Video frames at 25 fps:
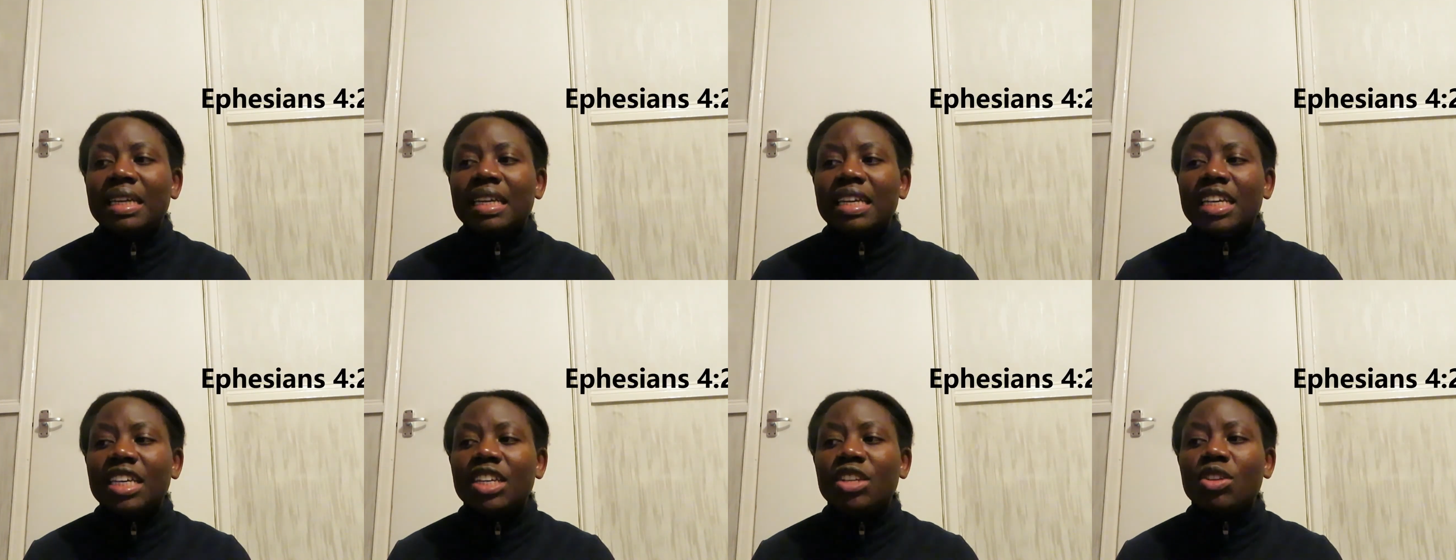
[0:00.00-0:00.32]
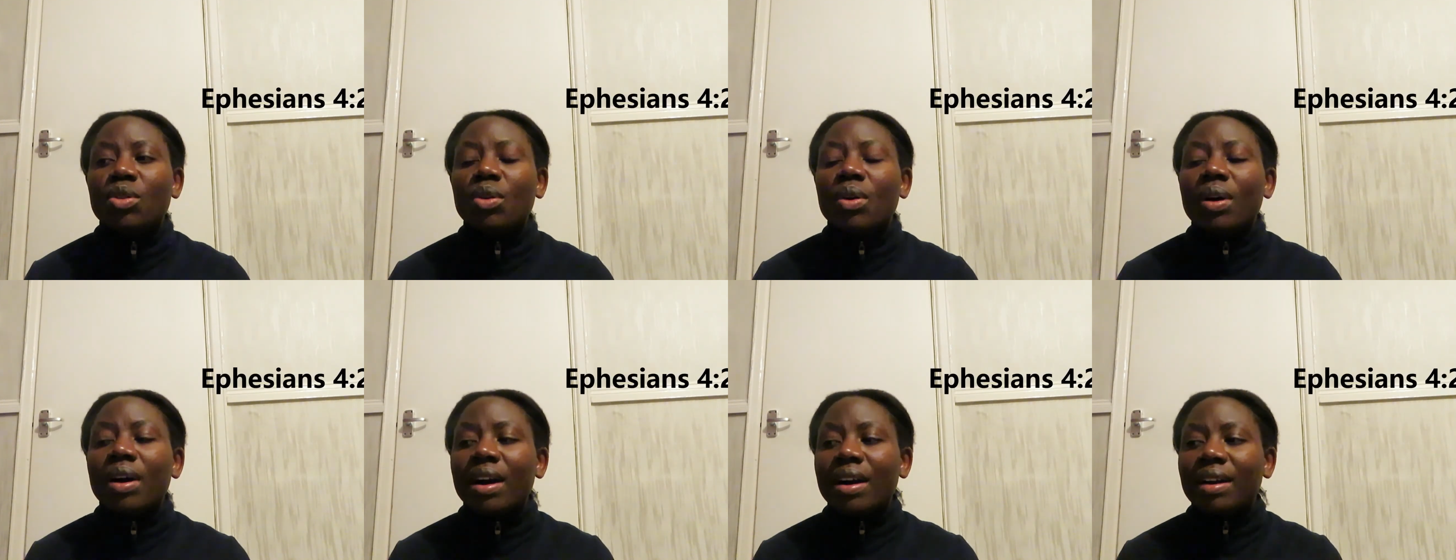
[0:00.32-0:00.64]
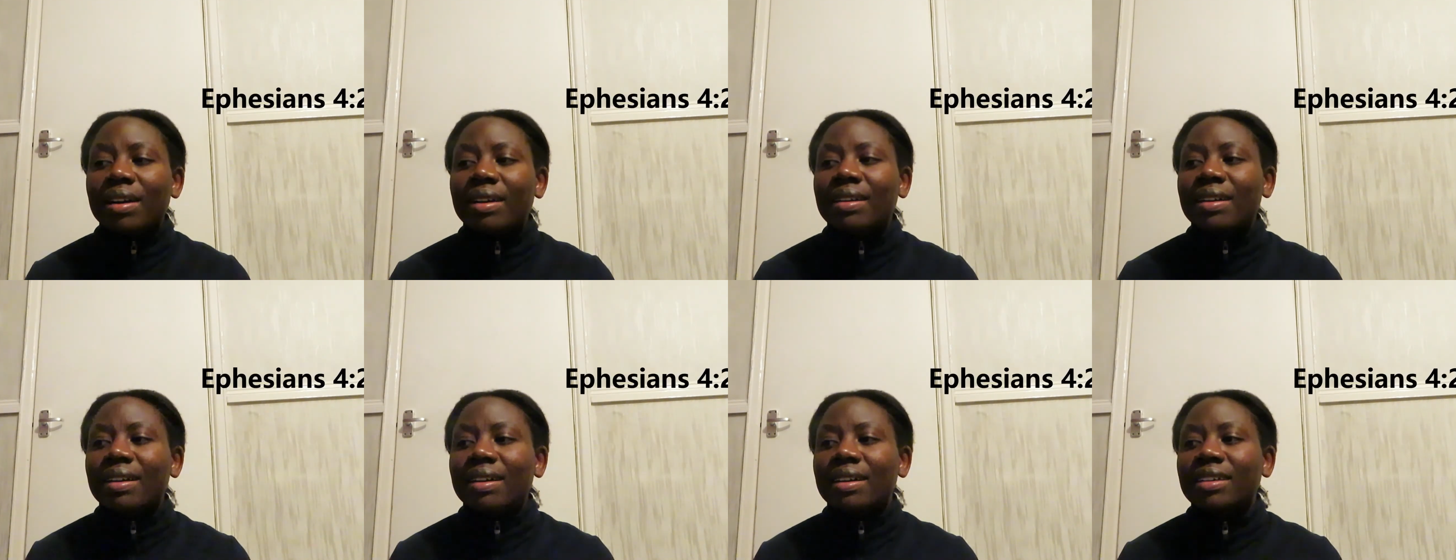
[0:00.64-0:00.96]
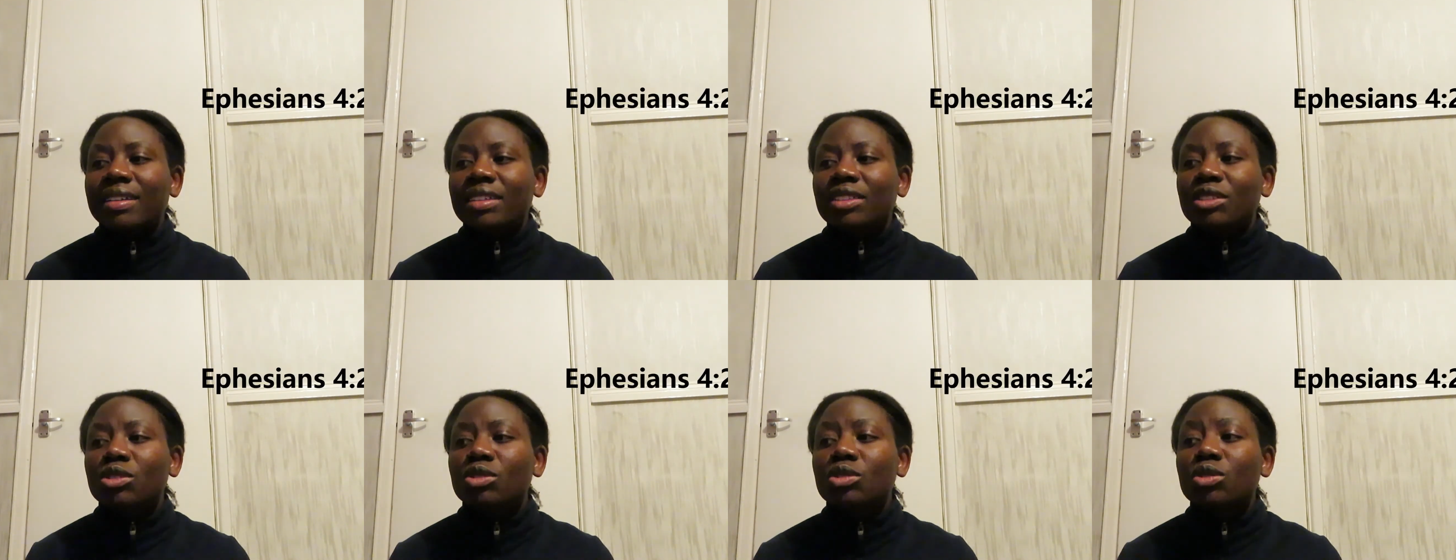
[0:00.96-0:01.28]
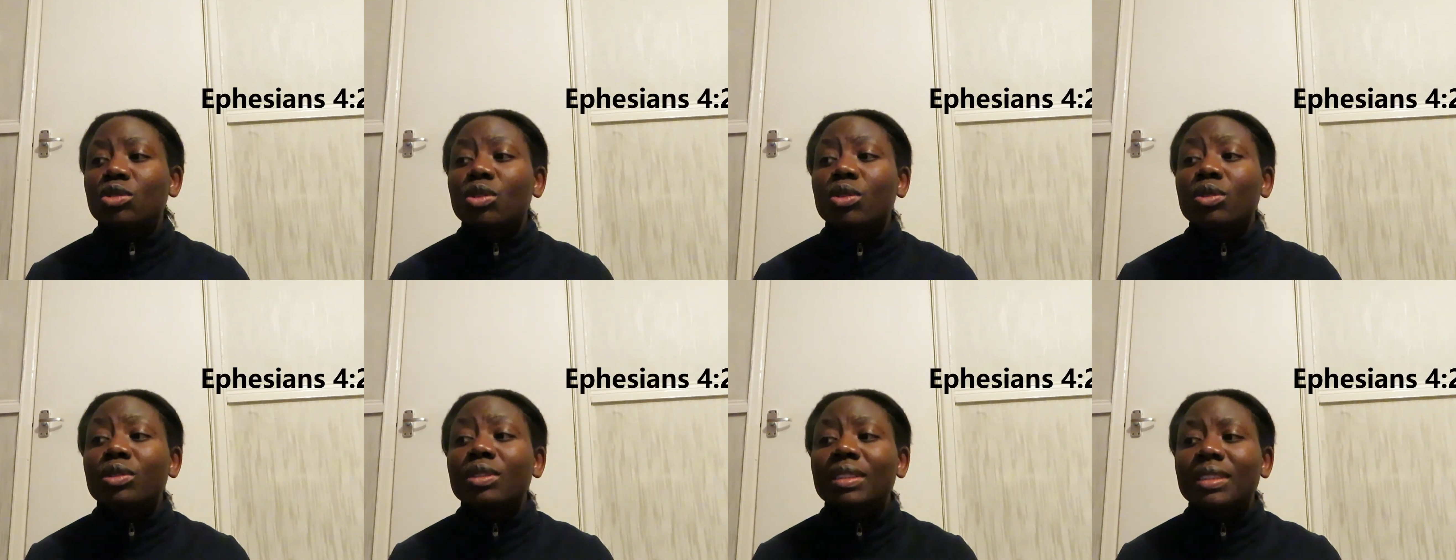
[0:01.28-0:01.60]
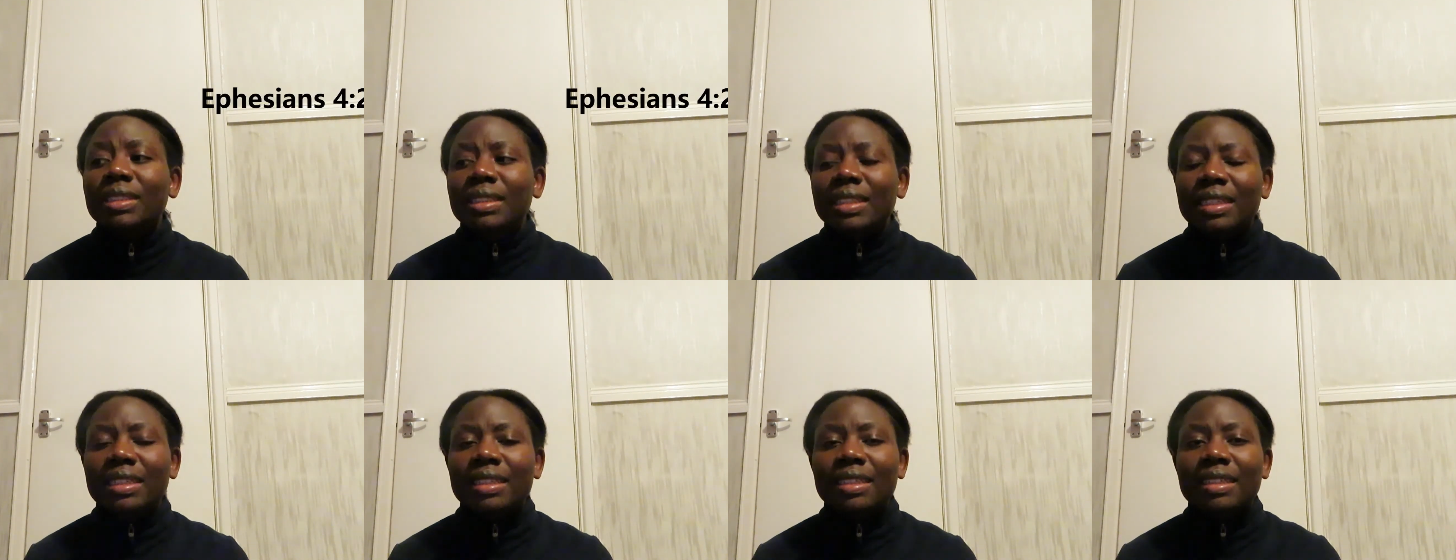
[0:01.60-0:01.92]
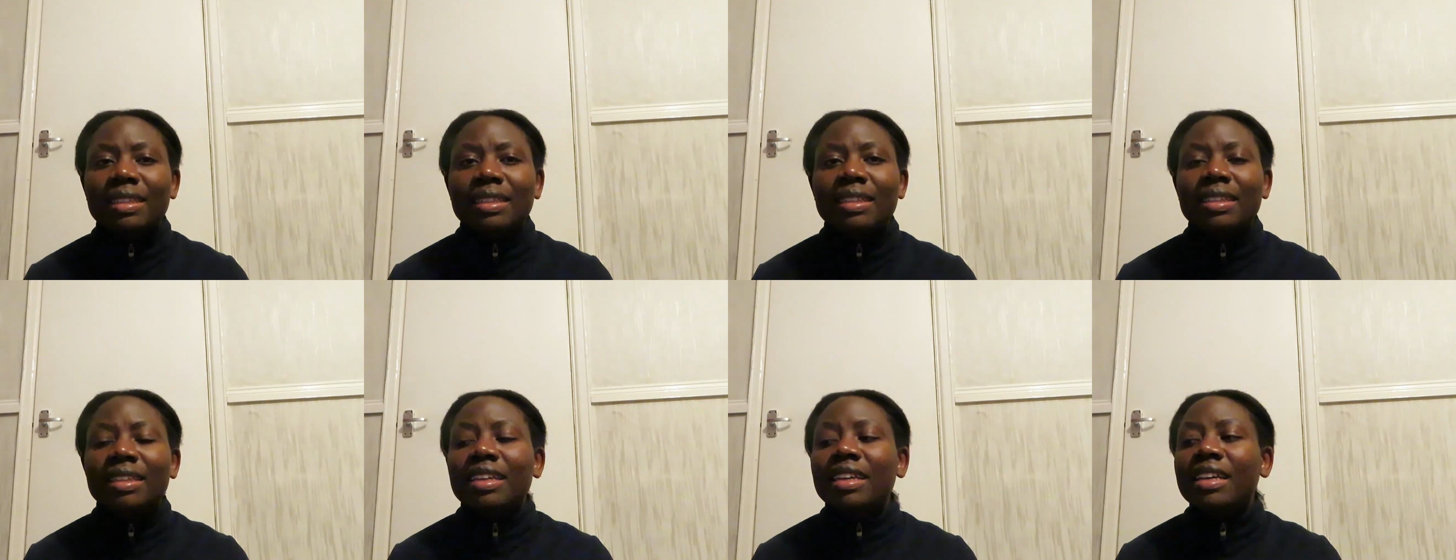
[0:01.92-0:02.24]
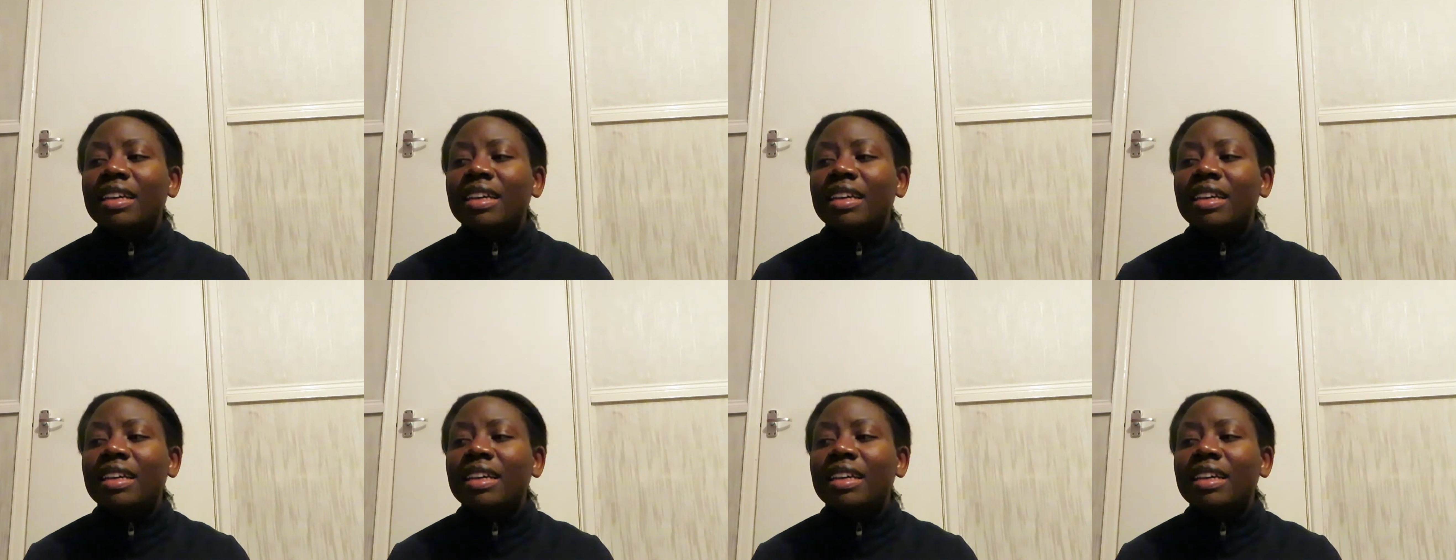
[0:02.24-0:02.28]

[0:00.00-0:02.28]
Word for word: in your anger do not sin.